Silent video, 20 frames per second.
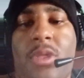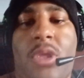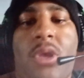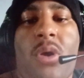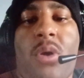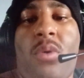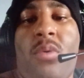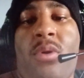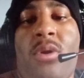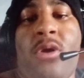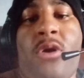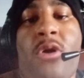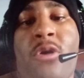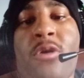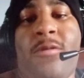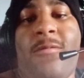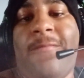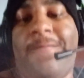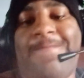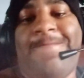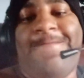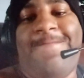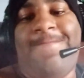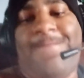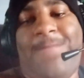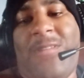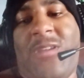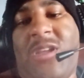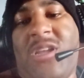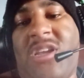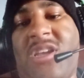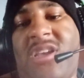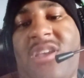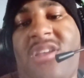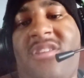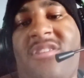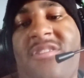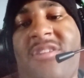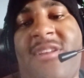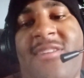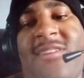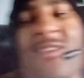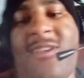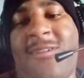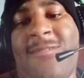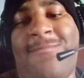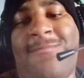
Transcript: Owen Hart gets nothing.